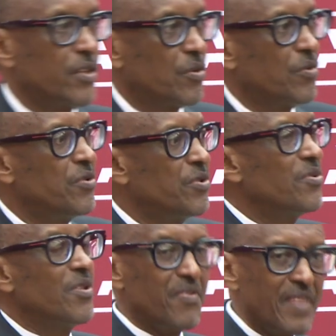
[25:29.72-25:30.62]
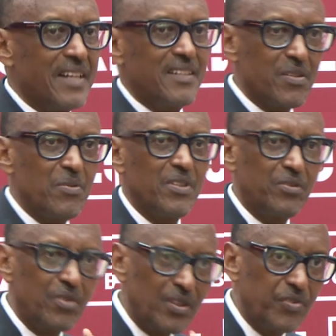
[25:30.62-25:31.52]
So you know that is
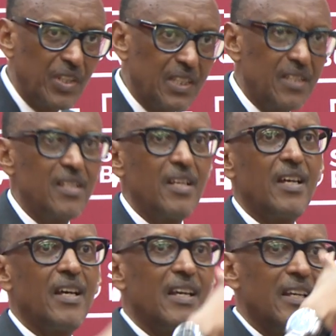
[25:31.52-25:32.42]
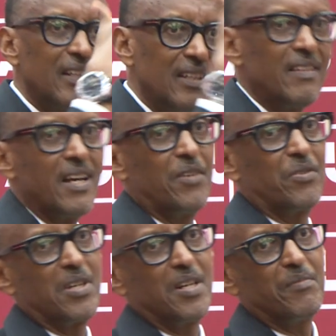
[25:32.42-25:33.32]
going to reflect in the
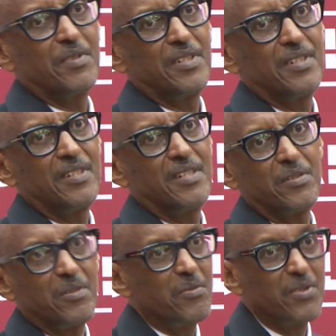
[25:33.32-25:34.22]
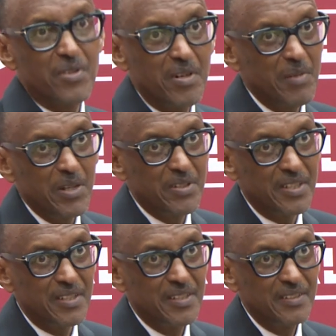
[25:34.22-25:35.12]
outcomes. There's no question about
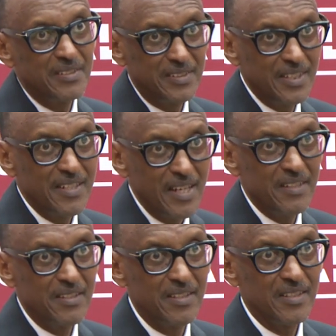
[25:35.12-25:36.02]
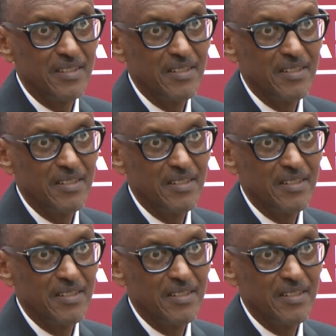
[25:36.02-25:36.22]
it. It's the reality.